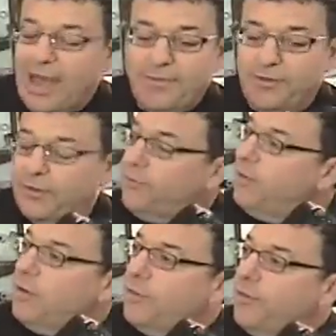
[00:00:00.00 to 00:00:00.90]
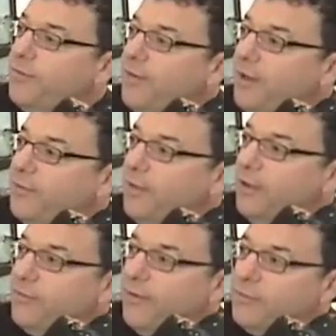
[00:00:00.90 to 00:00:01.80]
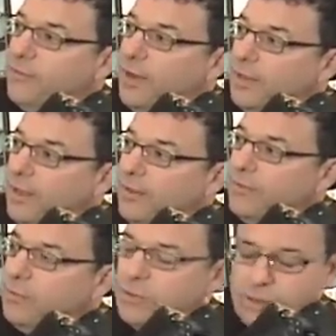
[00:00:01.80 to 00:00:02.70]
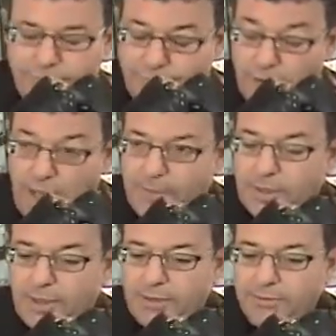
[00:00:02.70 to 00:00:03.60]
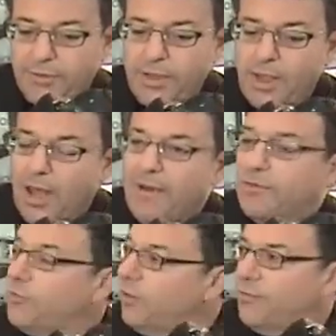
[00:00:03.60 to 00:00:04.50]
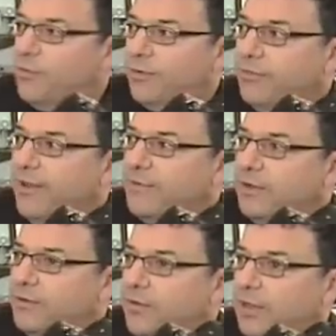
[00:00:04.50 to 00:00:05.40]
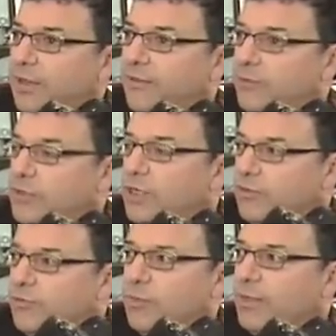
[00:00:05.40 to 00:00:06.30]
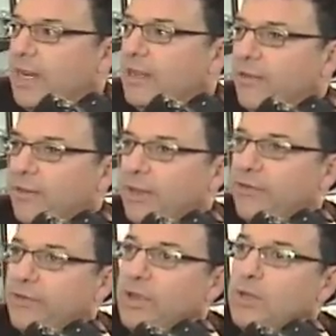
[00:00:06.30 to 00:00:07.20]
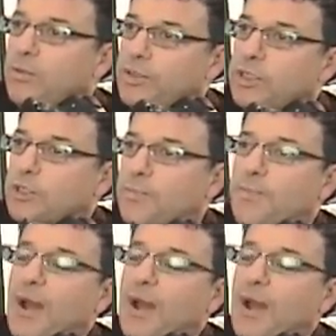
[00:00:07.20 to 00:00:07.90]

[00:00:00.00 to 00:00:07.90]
I have a 16 to 35 Zeiss f2.8 lens, which is a phenomenal lens. I have the 24 to 70 2.8 lens, which I use more than any other lens, which is,